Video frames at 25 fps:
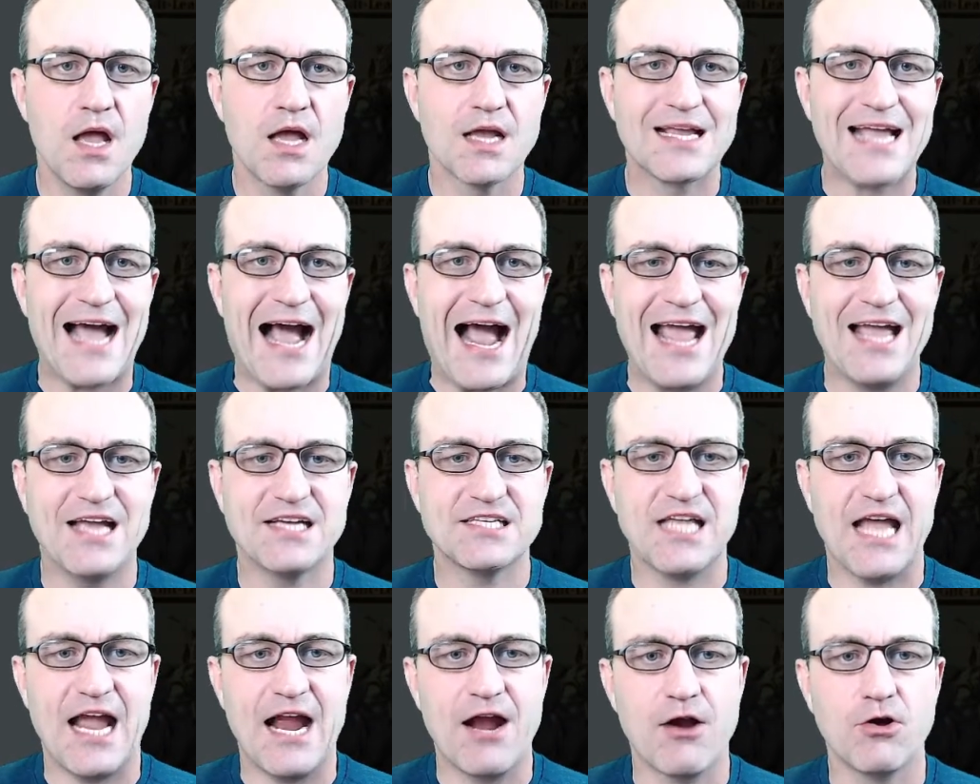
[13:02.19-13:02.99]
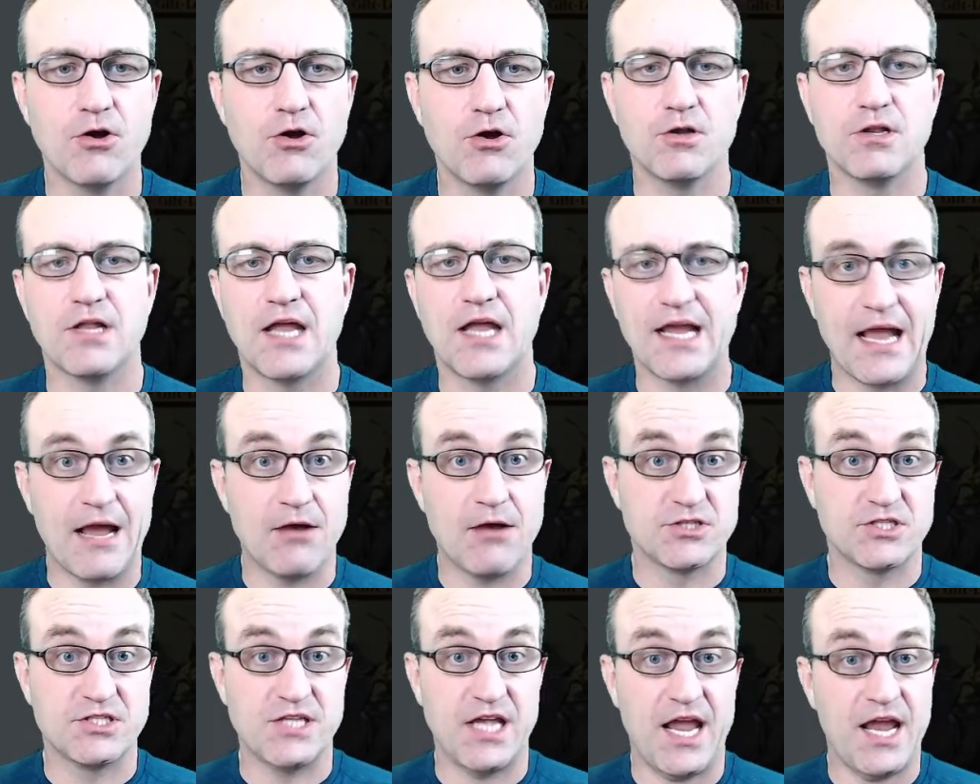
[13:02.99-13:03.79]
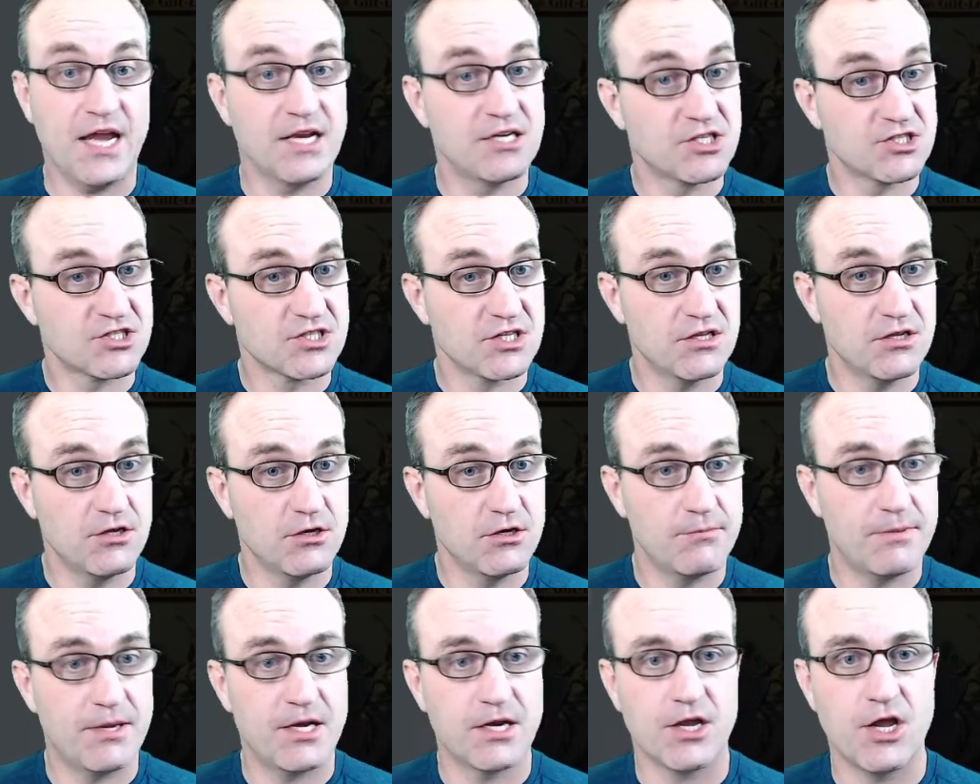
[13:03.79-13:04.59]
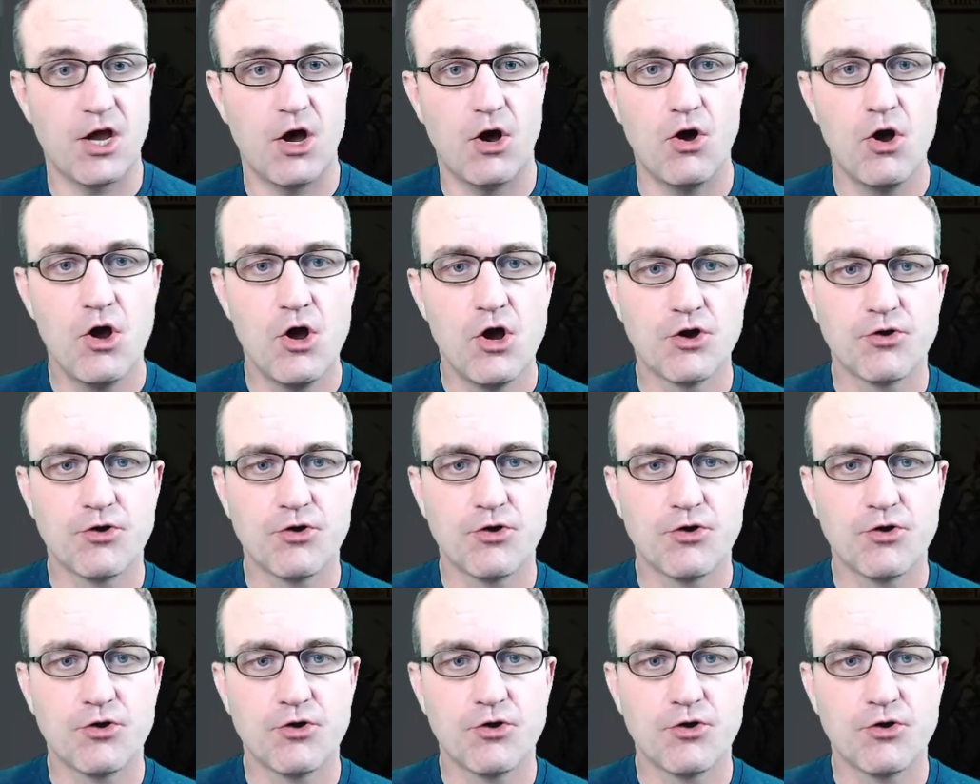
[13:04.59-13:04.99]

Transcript: Gaia's Herald, like I was saying just a little bit ago,